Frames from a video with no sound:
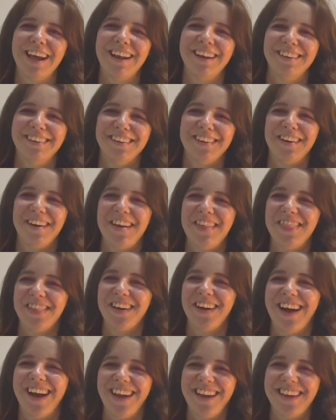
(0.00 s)
I don't know. I
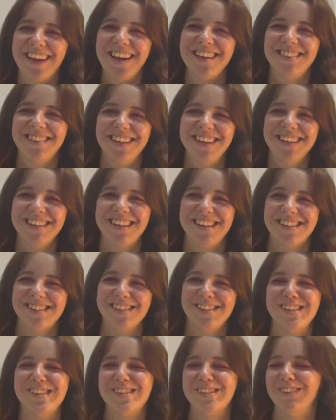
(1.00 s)
thought I, I think it
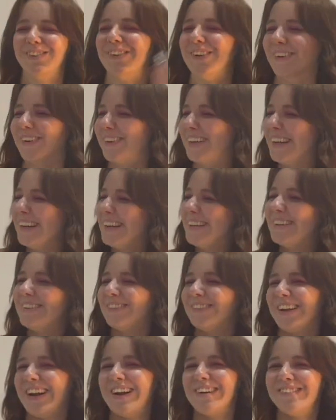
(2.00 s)
doesn't suit her.
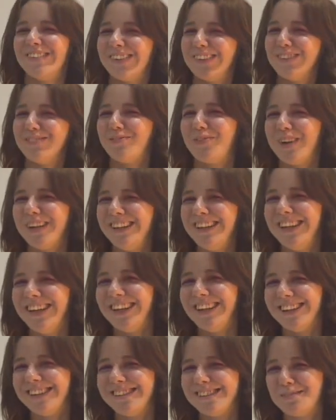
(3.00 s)
Whatever.
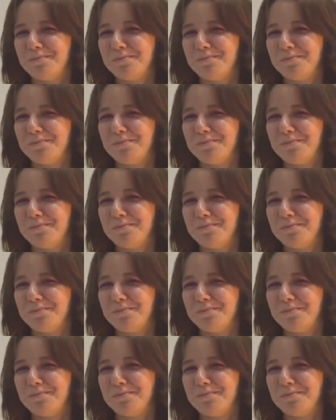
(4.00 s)
Britney is